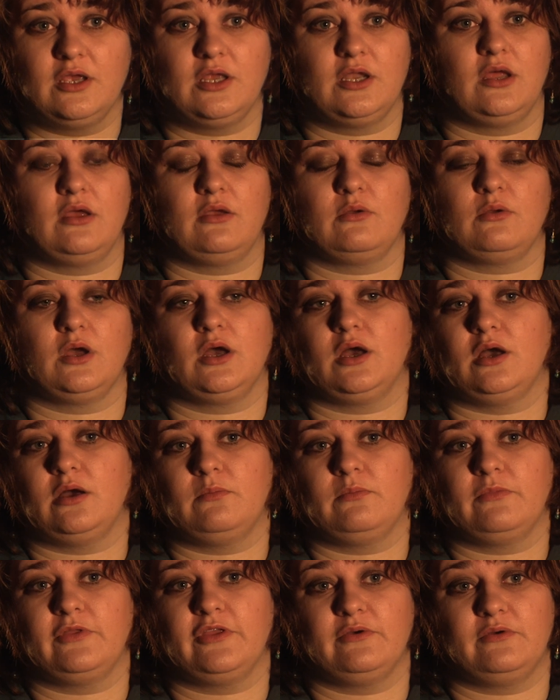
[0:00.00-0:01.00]
You
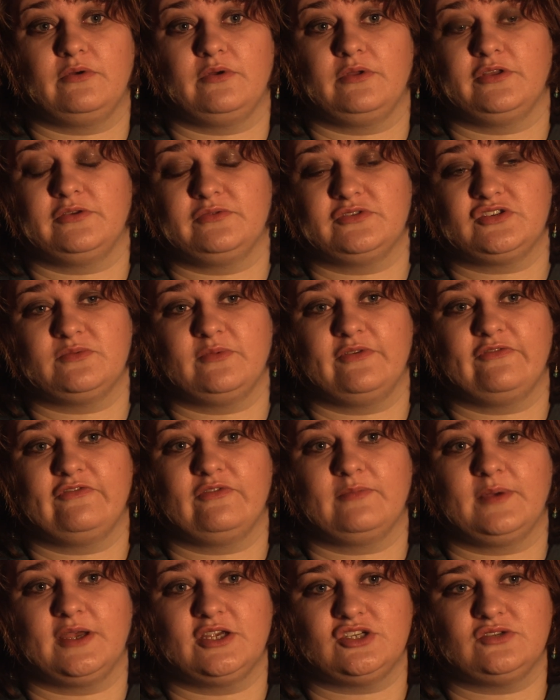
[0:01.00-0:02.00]
know, there was some
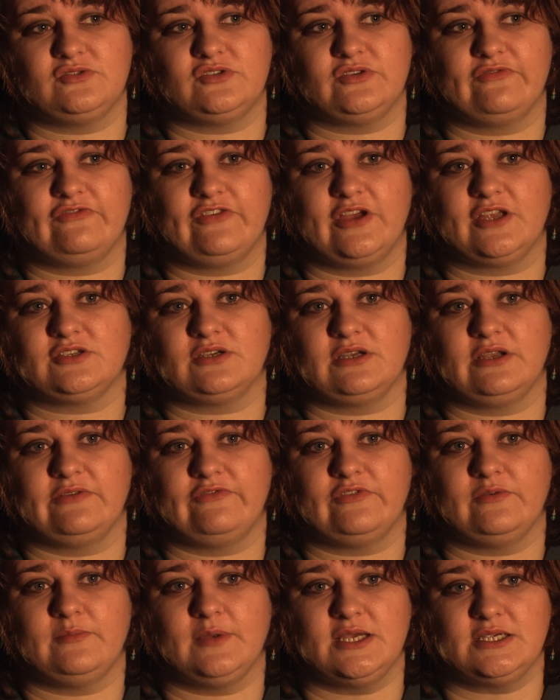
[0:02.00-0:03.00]
information, some factual
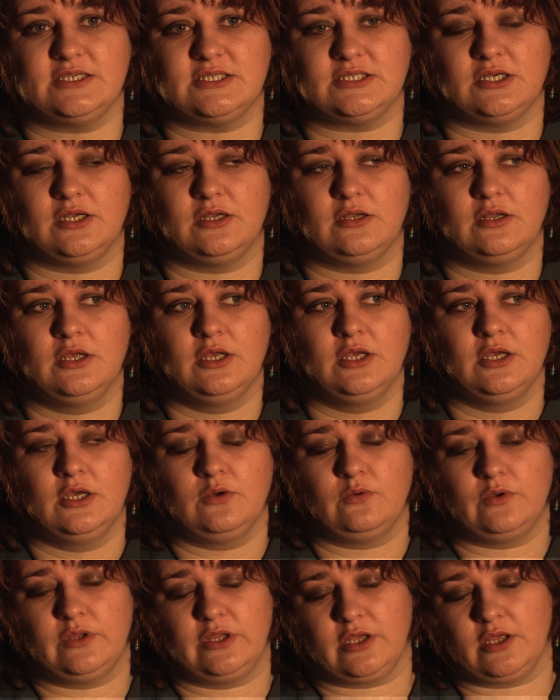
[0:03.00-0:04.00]
information
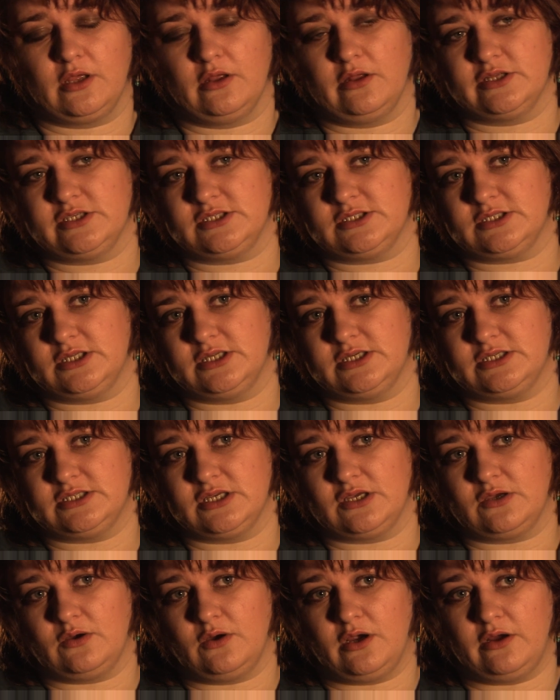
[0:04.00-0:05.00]
with regards to
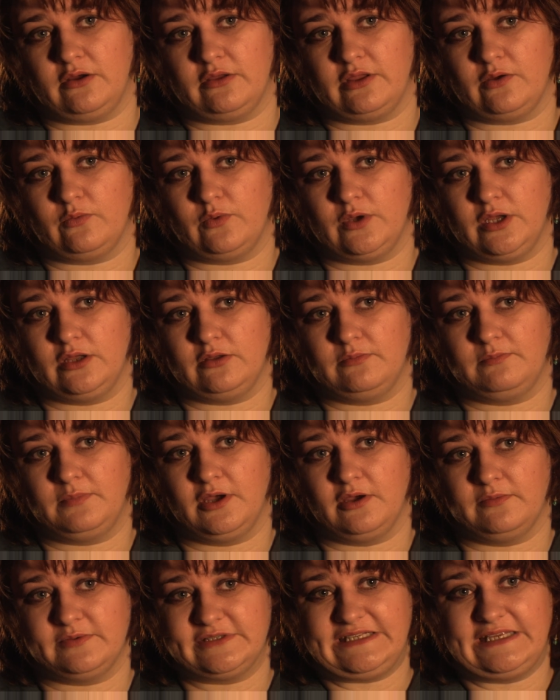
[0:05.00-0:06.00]
this inquiry that we
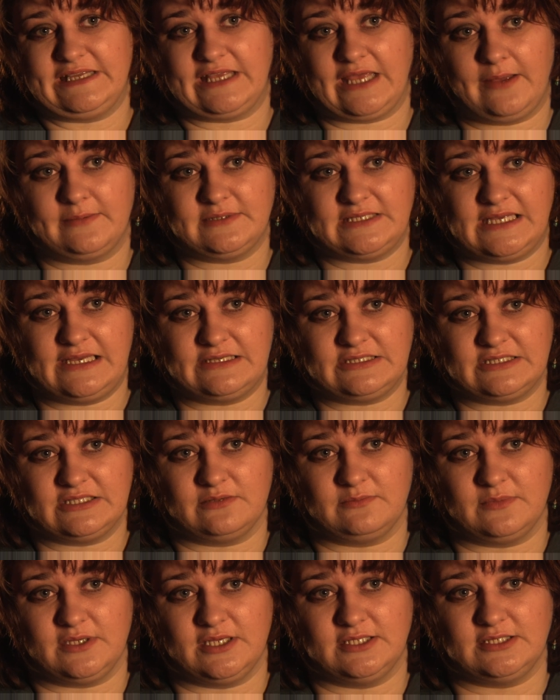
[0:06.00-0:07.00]
purposely kept out
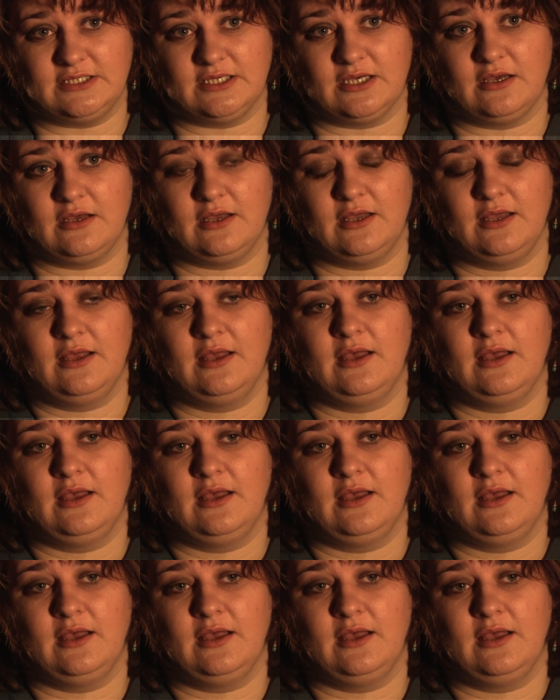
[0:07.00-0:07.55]
of the media.